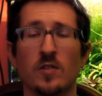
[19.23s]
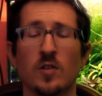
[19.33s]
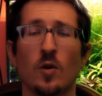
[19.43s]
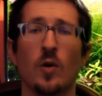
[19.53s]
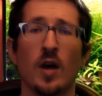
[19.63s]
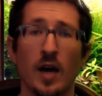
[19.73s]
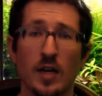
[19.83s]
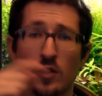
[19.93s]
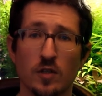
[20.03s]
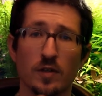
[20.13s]
so
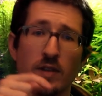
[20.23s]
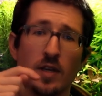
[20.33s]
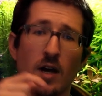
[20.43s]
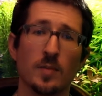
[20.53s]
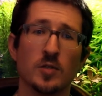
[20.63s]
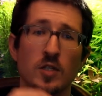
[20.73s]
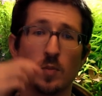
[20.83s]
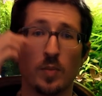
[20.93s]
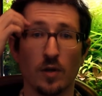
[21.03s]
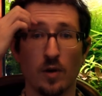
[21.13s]
uh, just look at the options
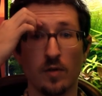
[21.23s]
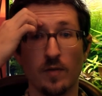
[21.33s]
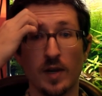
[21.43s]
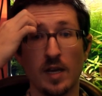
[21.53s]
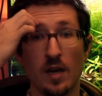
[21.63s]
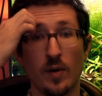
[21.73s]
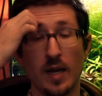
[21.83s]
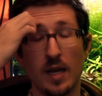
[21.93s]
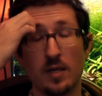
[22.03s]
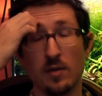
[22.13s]
below the video
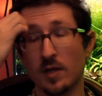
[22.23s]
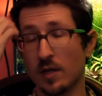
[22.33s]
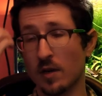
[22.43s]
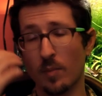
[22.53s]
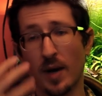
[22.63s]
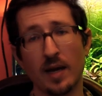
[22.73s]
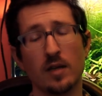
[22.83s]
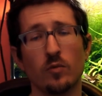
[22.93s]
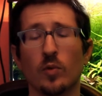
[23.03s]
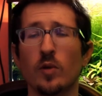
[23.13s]
and you can go back
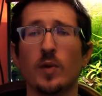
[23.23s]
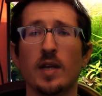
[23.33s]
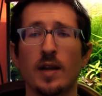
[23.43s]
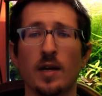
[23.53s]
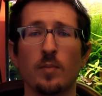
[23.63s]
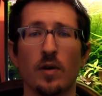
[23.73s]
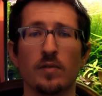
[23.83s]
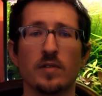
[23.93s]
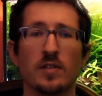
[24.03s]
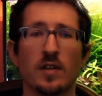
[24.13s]
and reread any
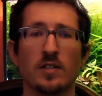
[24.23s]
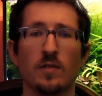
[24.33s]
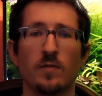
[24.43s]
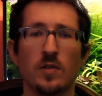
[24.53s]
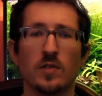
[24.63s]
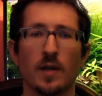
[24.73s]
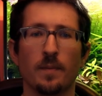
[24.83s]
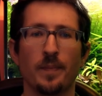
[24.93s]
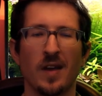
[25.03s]
part that sounds confusing.